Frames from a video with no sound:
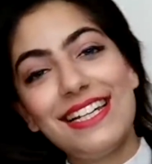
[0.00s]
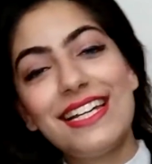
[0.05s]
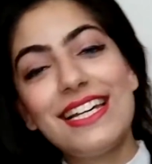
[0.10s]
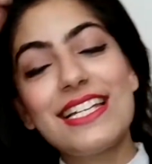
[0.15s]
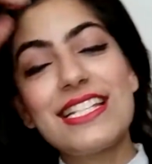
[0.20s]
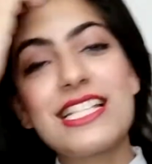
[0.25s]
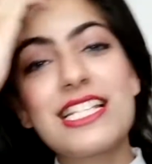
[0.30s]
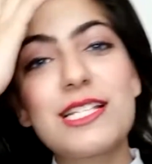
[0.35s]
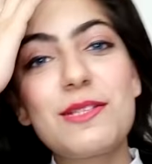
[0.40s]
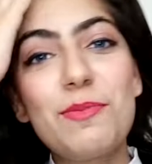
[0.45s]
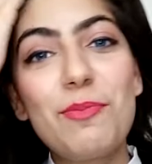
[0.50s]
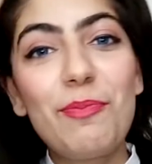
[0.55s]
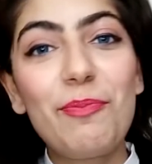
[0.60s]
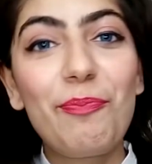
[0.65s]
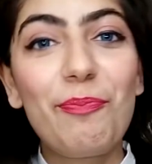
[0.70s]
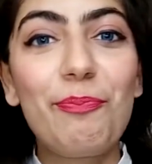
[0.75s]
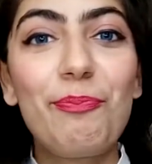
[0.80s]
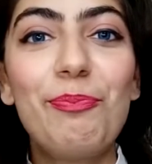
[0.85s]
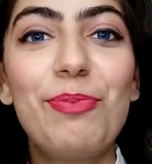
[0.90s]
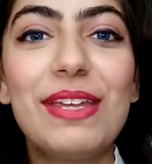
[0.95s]
it's
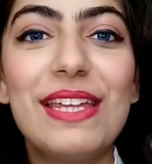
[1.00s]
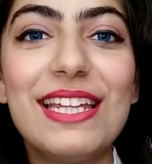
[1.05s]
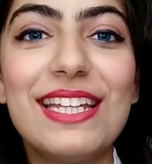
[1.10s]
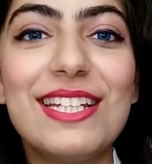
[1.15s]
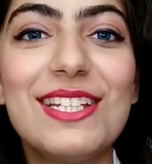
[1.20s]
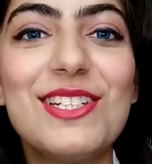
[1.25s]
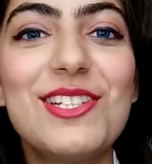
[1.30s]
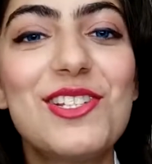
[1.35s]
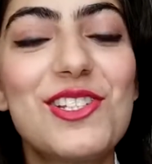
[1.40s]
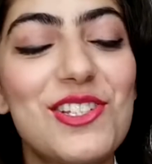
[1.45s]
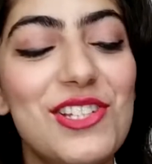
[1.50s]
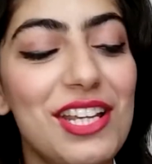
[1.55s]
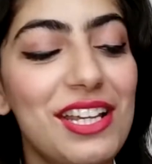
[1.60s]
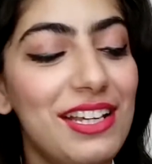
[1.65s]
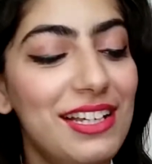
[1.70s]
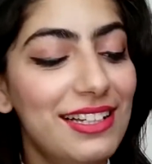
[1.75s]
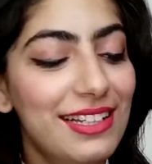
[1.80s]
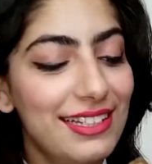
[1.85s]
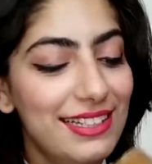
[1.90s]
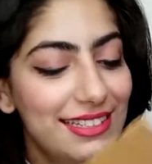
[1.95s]
peach.
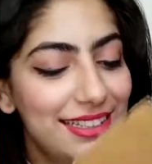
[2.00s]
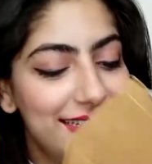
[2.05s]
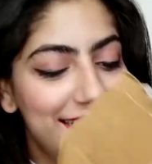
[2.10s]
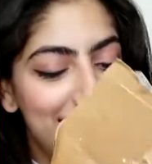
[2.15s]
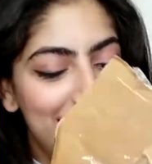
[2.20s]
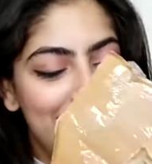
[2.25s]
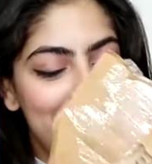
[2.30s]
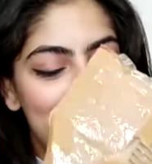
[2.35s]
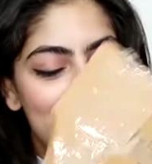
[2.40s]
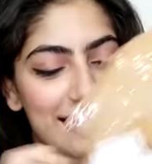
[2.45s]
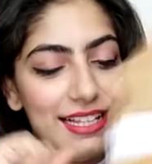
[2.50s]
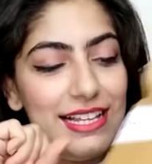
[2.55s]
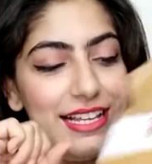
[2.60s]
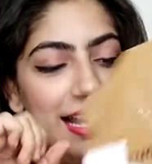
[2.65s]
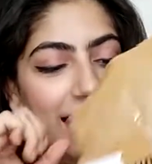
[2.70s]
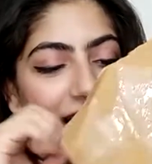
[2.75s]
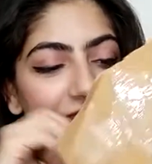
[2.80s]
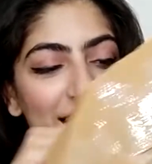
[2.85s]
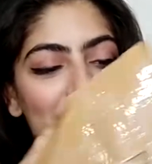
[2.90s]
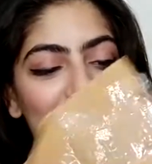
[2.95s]

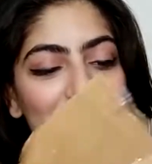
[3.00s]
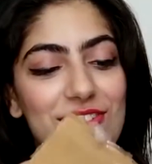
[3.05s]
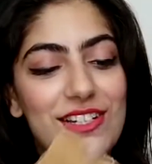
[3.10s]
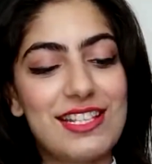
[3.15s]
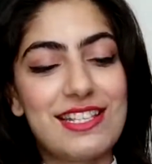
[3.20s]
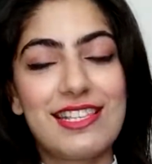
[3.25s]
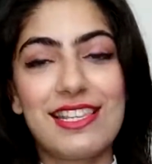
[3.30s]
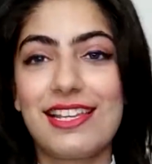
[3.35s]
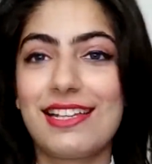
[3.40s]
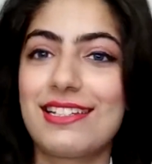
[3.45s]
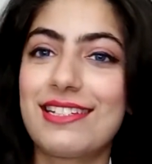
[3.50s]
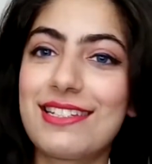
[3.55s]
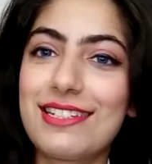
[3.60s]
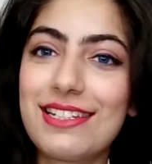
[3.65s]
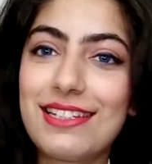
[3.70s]
You can already see it.